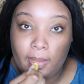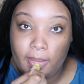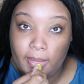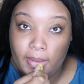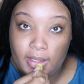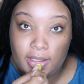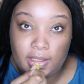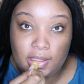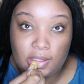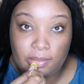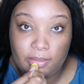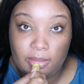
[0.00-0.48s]

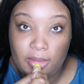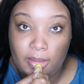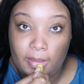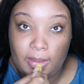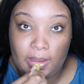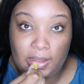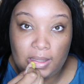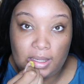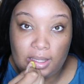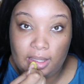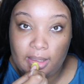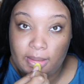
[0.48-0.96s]
Put some on
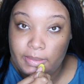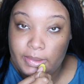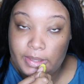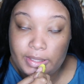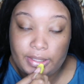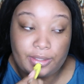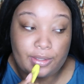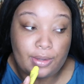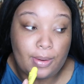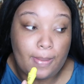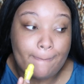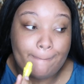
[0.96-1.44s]
my
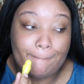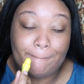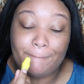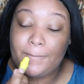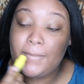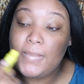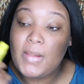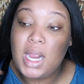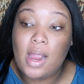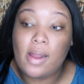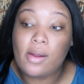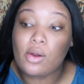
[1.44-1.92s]
lips too.
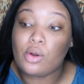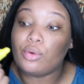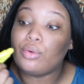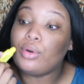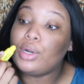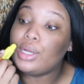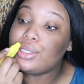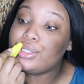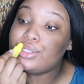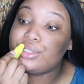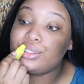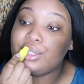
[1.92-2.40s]

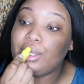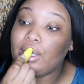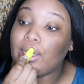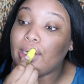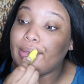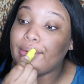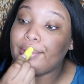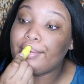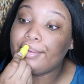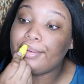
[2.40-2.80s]
Crusty.